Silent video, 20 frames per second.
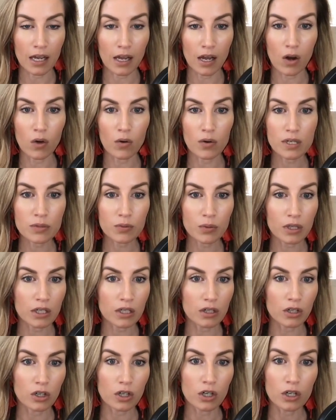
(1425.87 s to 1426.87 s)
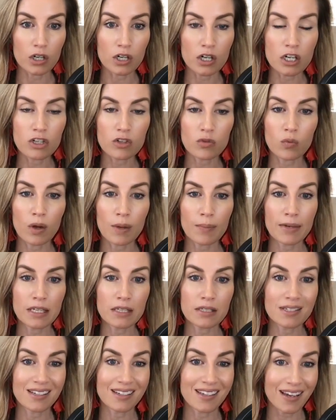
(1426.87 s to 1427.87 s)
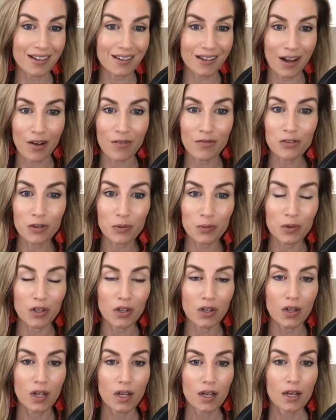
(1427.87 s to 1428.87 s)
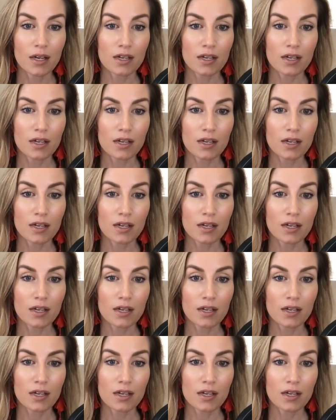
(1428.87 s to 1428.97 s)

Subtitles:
I always want to encourage women to get comfortable